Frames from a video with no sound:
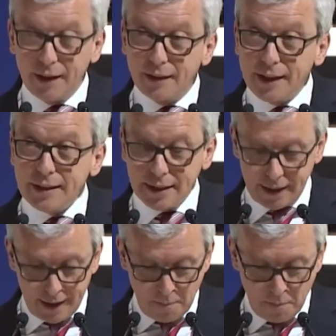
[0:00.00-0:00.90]
This
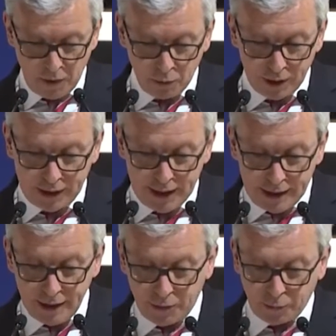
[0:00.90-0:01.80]
year, with the
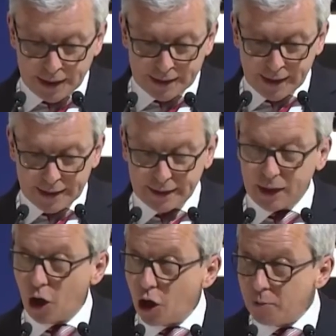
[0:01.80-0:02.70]
Eagle 360
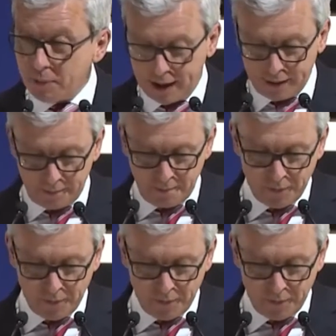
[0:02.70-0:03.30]
Urban,